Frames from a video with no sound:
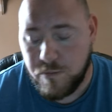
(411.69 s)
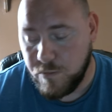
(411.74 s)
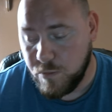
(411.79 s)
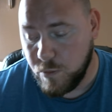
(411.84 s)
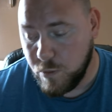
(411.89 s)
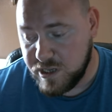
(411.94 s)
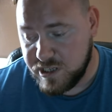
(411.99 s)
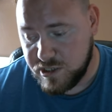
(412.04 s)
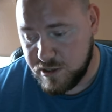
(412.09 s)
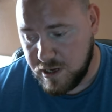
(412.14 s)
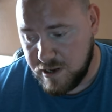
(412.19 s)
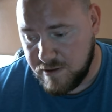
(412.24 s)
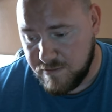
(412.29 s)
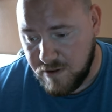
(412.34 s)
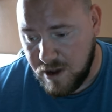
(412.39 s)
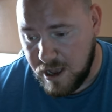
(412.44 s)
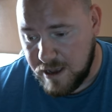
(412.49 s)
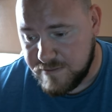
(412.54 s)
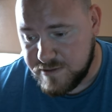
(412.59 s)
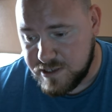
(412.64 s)
which
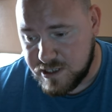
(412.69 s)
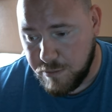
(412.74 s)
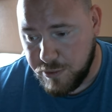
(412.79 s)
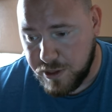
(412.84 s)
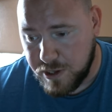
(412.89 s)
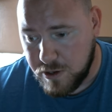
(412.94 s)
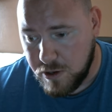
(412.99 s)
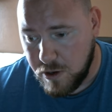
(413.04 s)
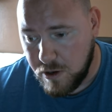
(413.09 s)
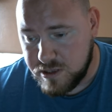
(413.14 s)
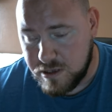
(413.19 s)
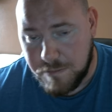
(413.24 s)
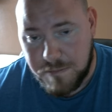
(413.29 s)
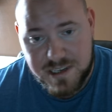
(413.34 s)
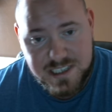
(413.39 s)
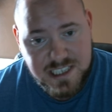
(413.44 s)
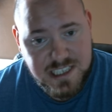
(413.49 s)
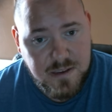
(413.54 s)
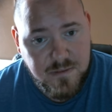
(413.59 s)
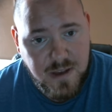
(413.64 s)
involves something called the
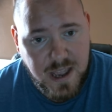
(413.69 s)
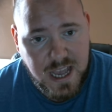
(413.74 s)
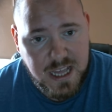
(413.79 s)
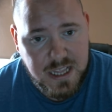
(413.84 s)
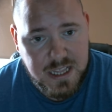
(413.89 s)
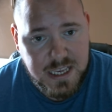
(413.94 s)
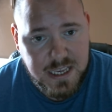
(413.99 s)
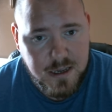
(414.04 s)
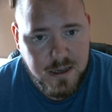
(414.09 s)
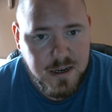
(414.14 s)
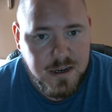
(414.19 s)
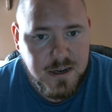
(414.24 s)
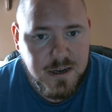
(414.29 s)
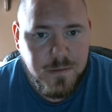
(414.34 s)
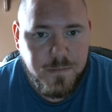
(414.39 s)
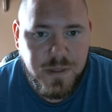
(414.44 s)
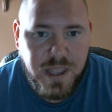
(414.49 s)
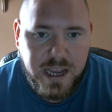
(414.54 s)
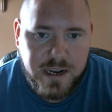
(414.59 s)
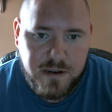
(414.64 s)
Misty Valley
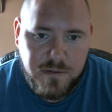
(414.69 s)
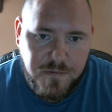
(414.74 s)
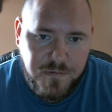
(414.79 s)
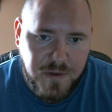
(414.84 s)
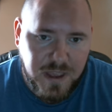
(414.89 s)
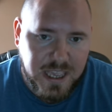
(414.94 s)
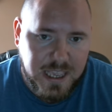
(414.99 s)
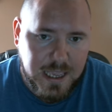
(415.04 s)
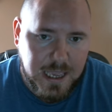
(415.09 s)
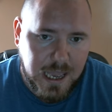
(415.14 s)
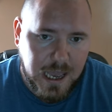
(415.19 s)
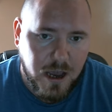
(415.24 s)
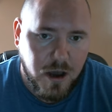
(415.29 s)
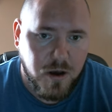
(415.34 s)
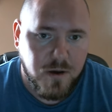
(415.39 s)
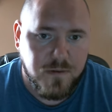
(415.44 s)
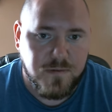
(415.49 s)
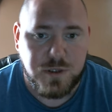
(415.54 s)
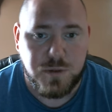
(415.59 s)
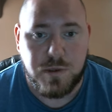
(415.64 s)
and fake
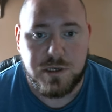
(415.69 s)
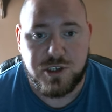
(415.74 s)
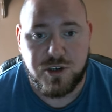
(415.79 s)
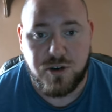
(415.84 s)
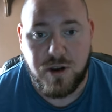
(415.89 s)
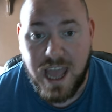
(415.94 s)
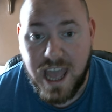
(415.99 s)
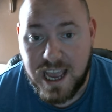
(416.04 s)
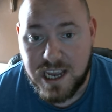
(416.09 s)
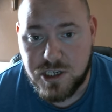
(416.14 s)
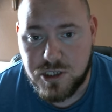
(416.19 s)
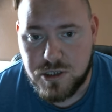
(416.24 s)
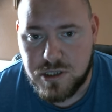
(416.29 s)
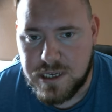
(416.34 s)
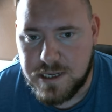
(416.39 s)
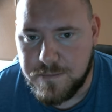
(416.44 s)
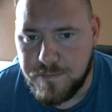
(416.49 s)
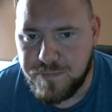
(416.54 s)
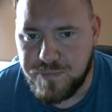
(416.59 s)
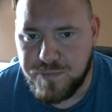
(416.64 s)
elves, which are
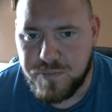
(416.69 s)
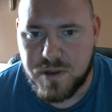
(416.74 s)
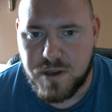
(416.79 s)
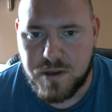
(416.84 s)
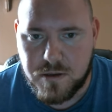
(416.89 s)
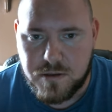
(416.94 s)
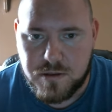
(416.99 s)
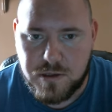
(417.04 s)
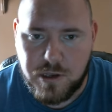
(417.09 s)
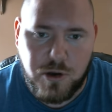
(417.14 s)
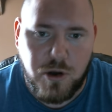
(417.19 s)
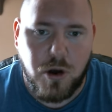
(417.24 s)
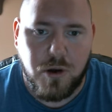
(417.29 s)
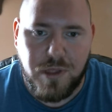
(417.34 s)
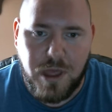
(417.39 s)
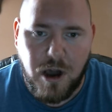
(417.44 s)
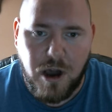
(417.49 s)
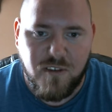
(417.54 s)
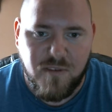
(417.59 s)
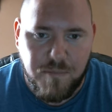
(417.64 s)
actually, they're
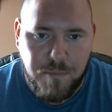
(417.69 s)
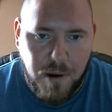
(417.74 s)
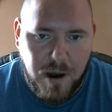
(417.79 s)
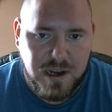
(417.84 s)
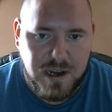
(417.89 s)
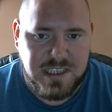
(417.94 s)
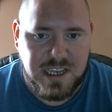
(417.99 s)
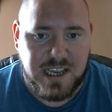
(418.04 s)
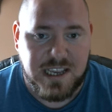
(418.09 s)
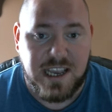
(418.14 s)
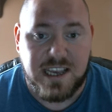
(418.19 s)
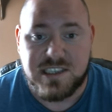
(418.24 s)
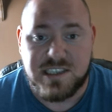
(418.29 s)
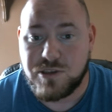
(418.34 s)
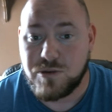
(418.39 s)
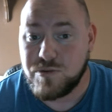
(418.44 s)
called elf bugs, I guess.